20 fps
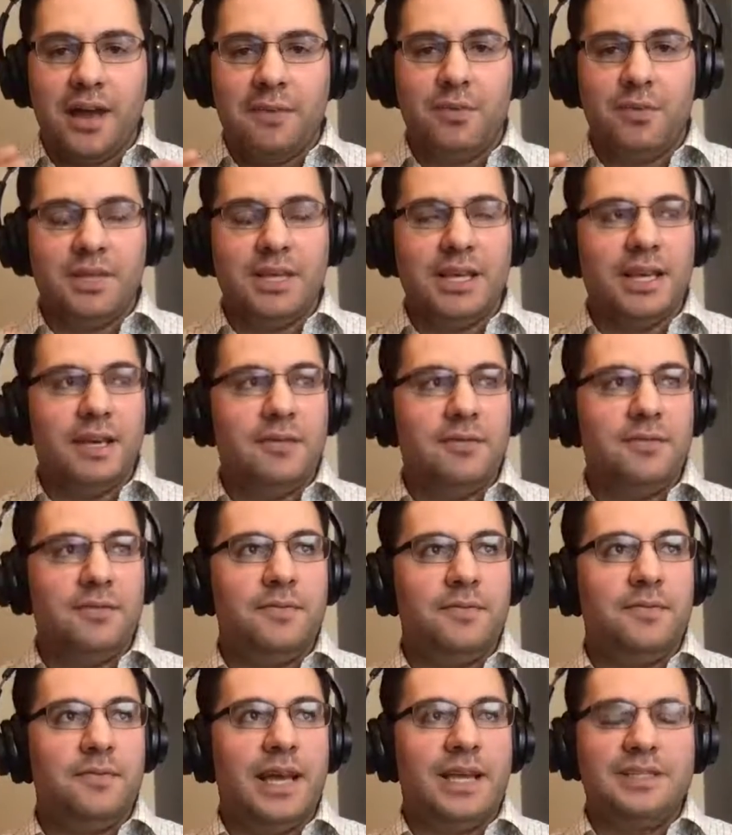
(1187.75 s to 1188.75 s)
believe,
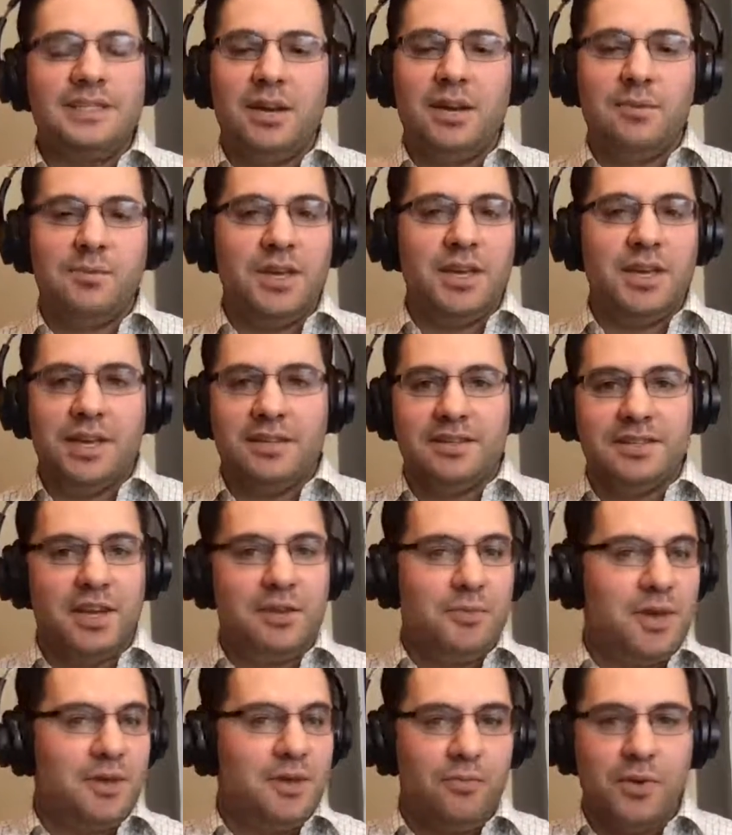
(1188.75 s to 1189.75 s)
and tell me
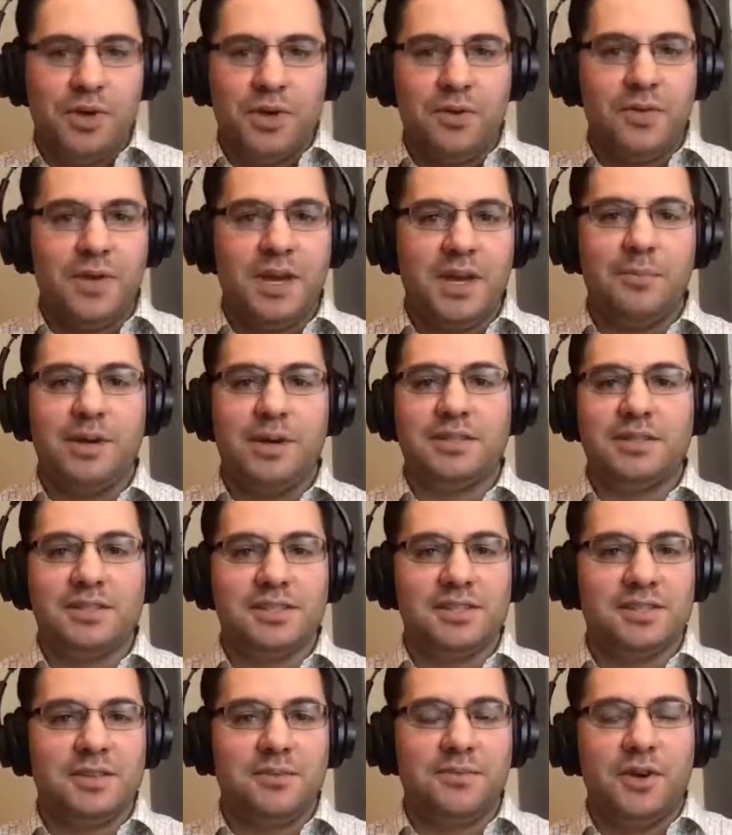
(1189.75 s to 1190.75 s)
if what you think about
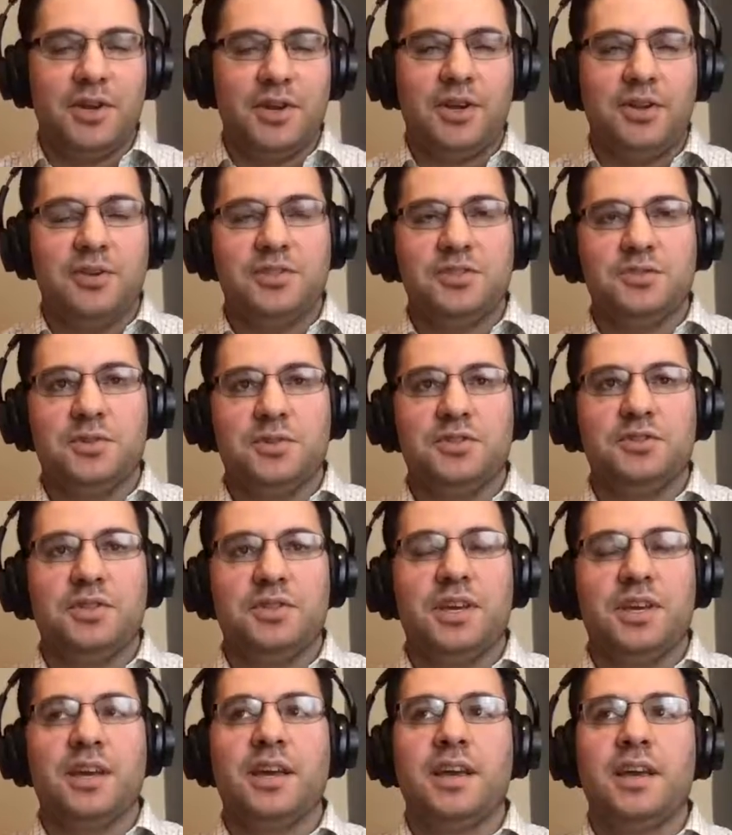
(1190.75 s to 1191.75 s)
this, because I'm very curious what you
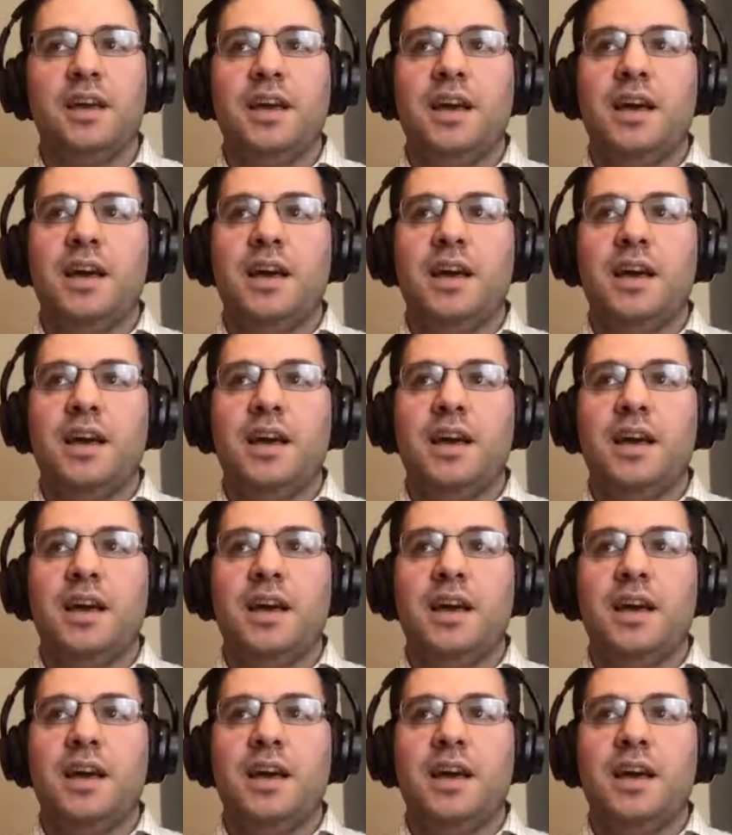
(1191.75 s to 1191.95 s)
think.